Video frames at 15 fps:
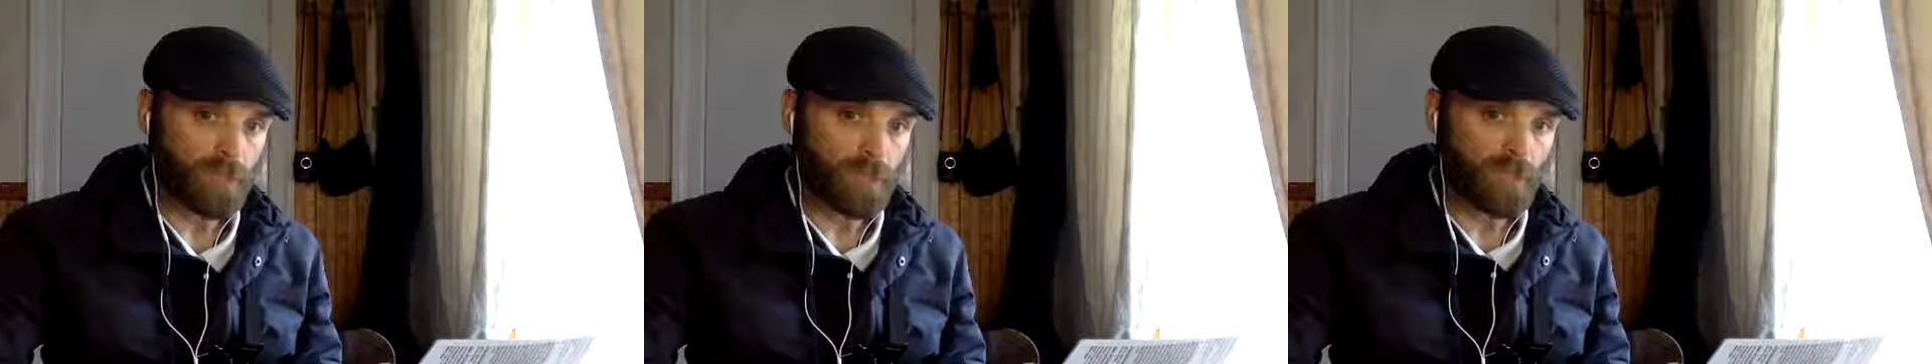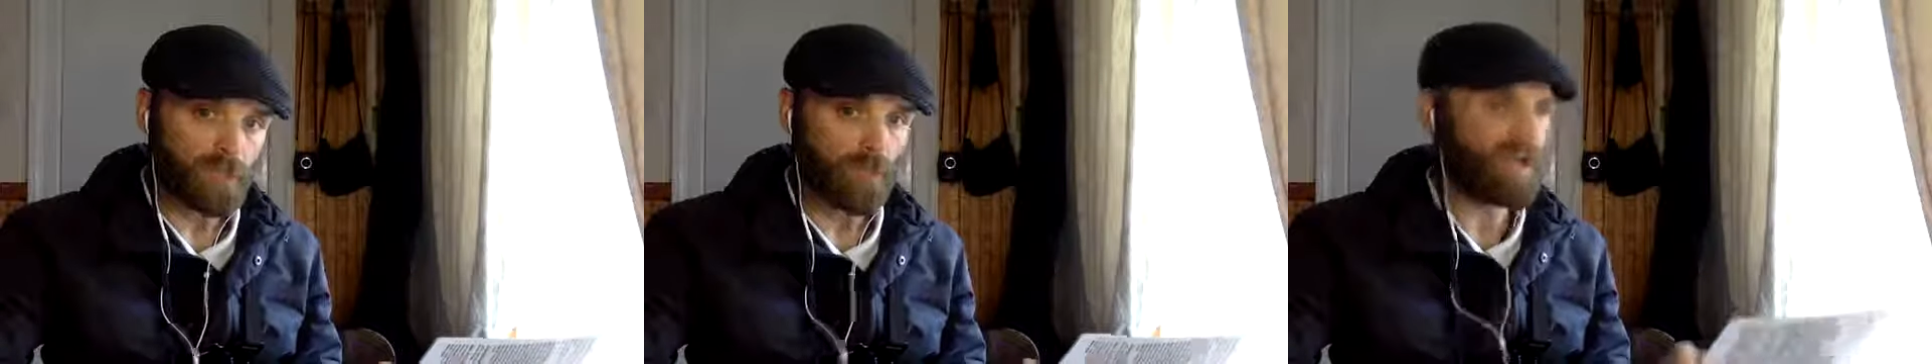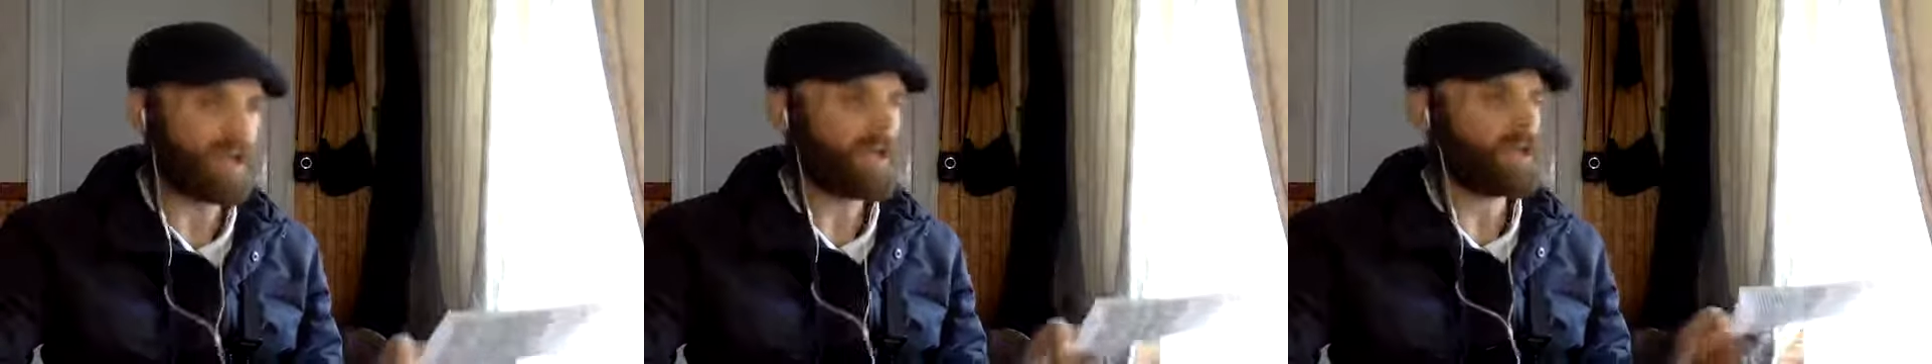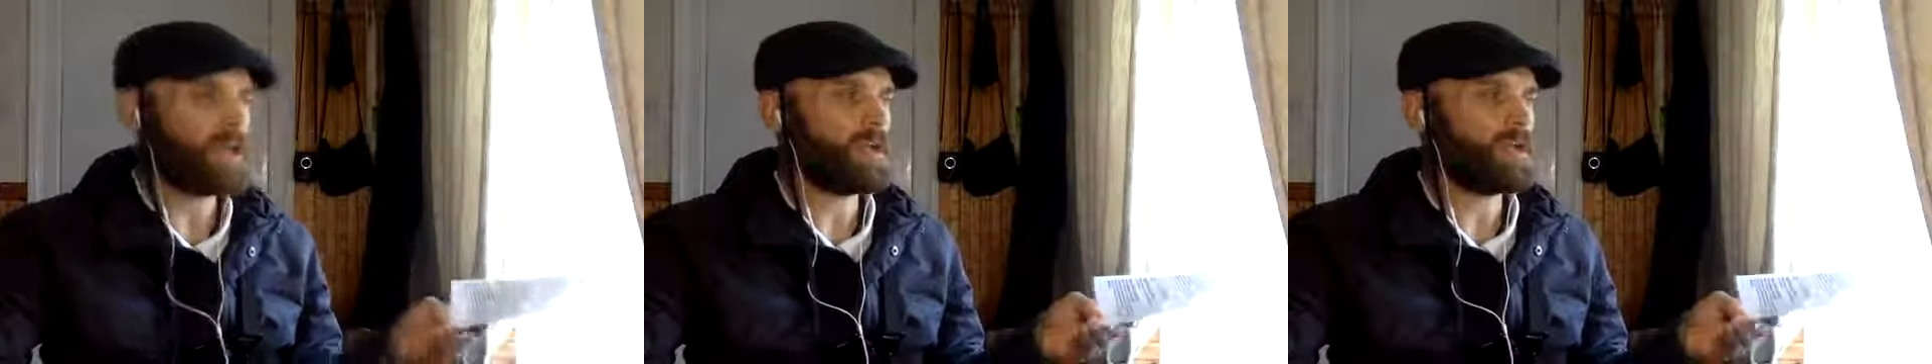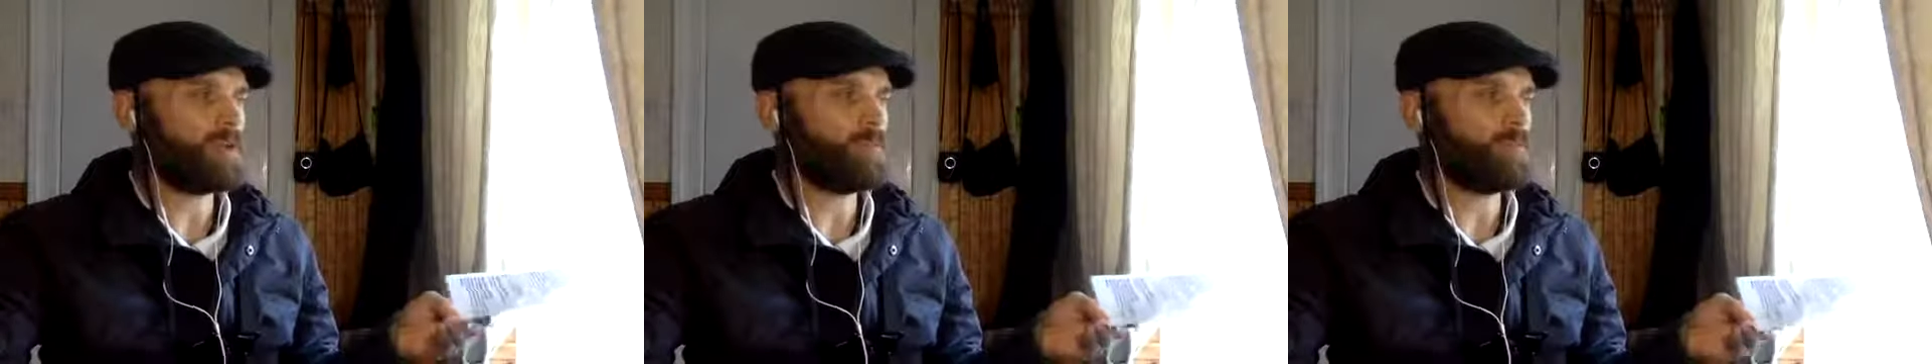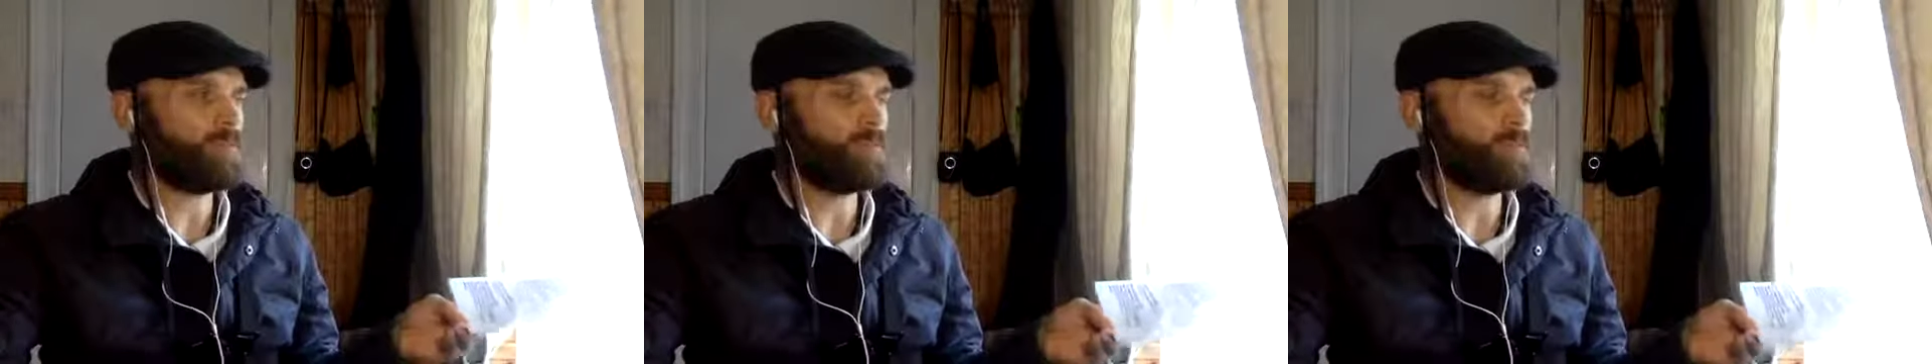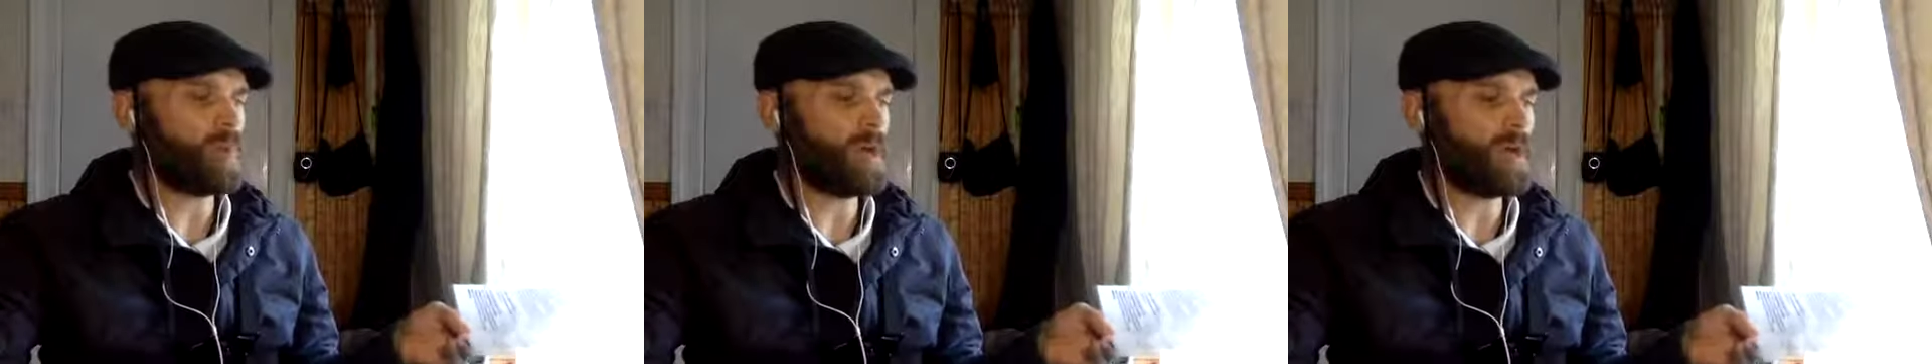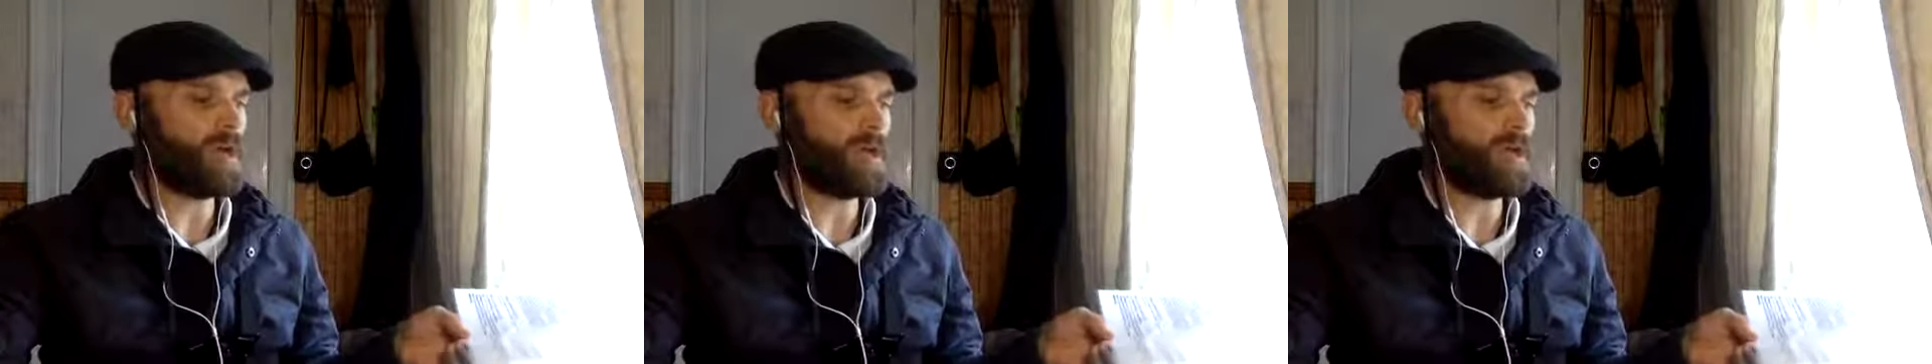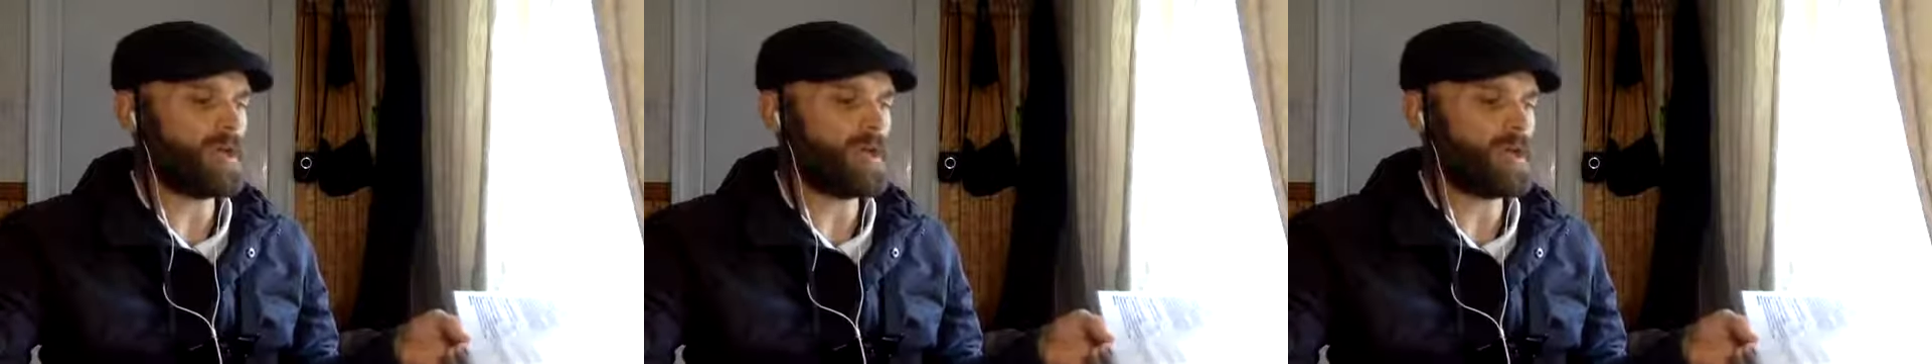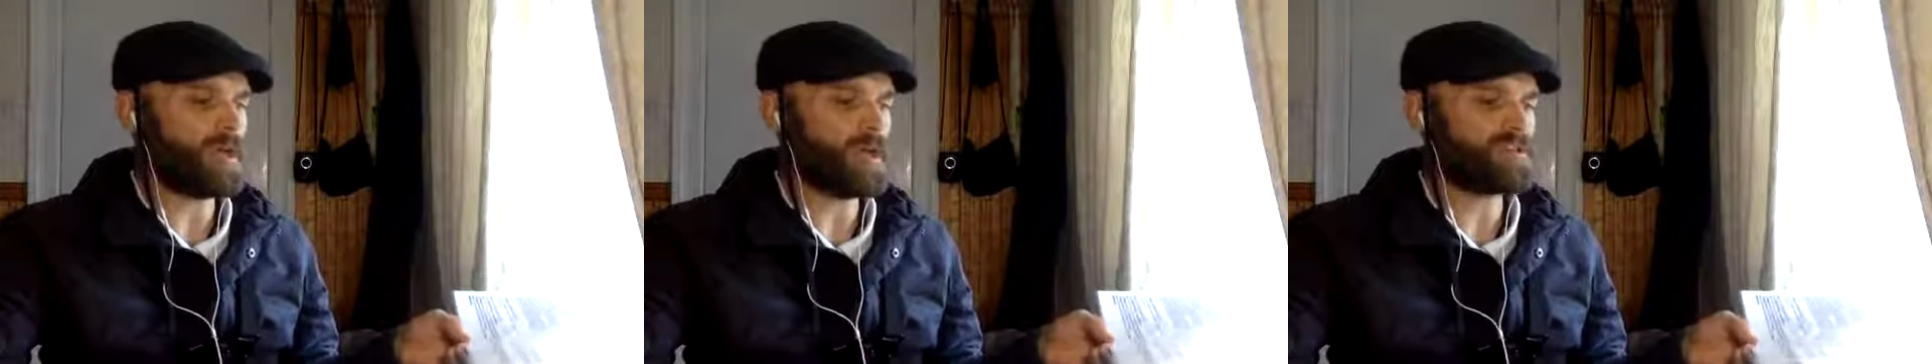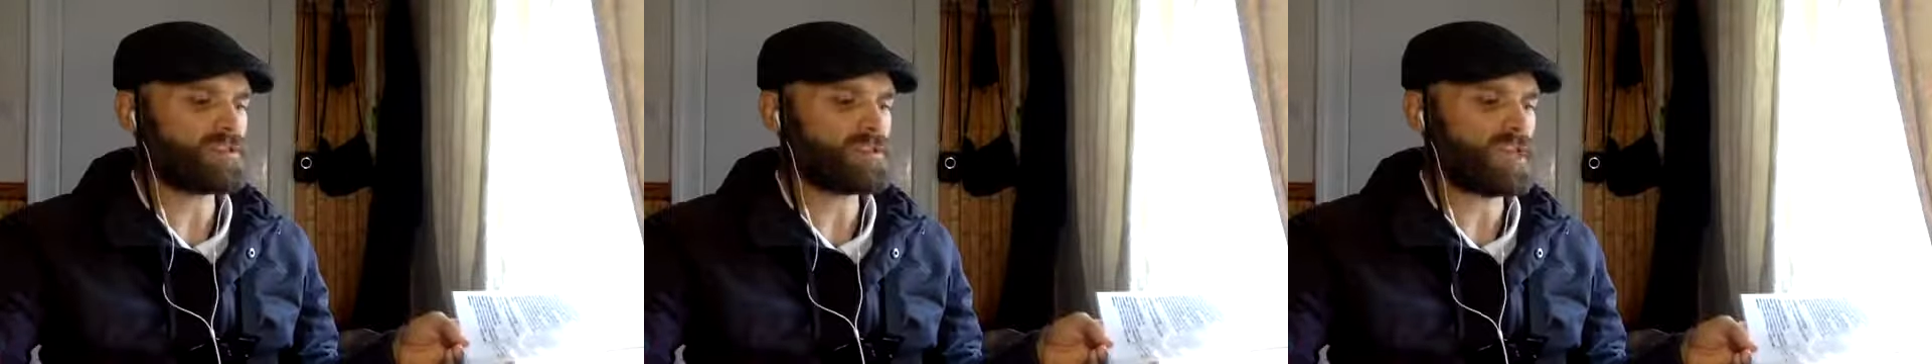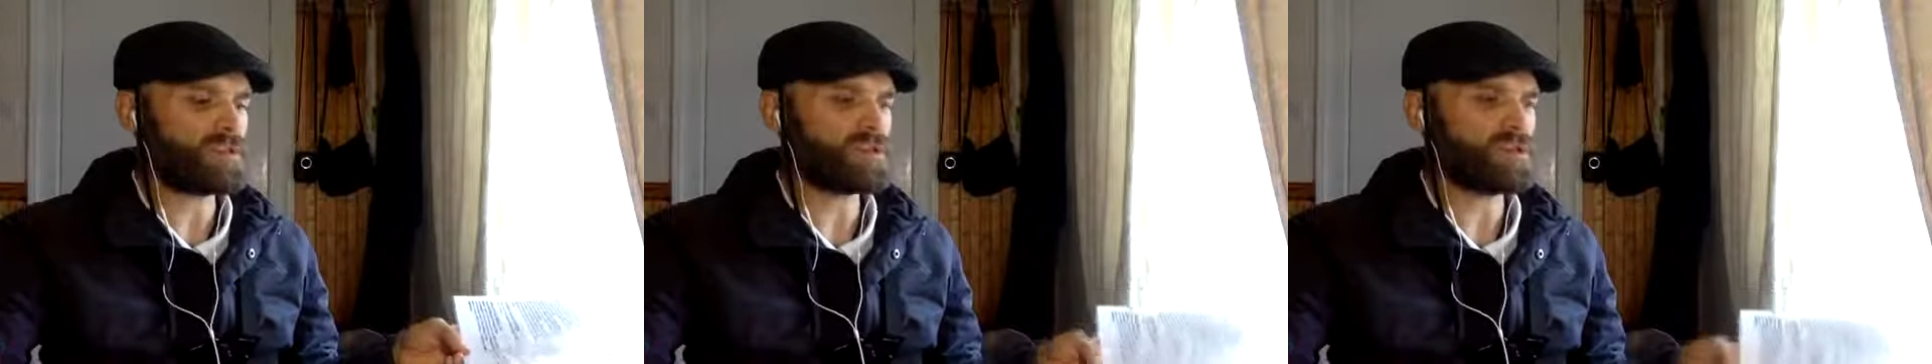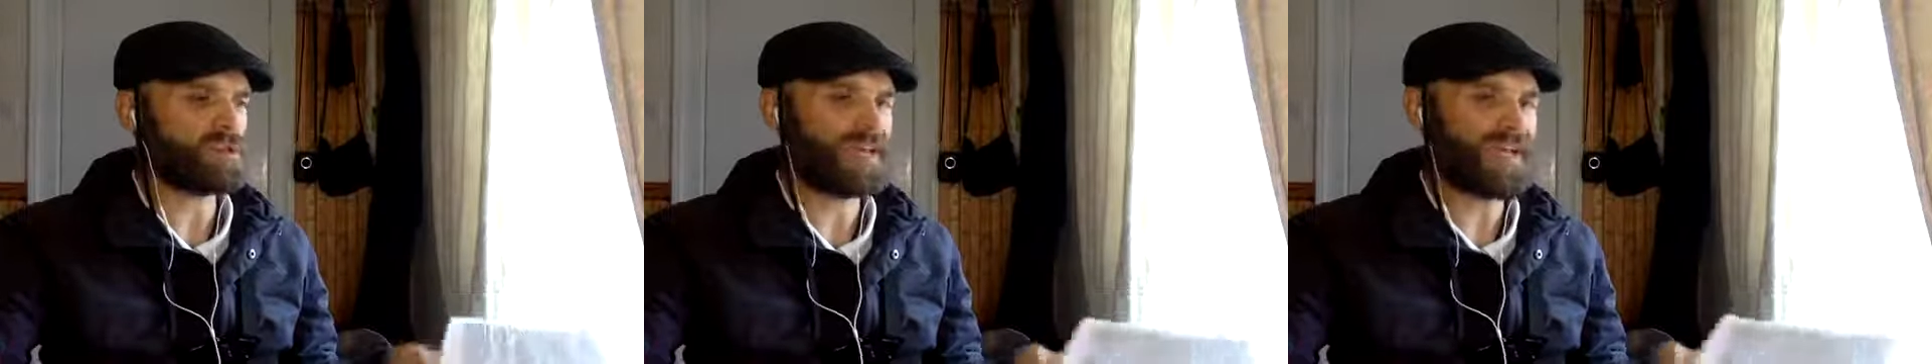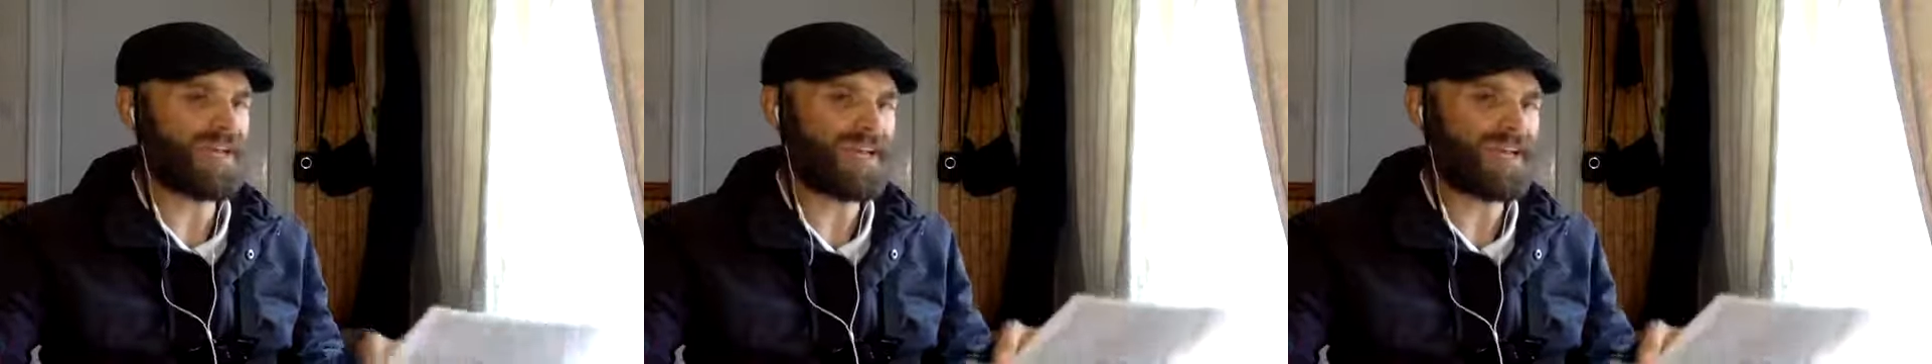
So, by extension,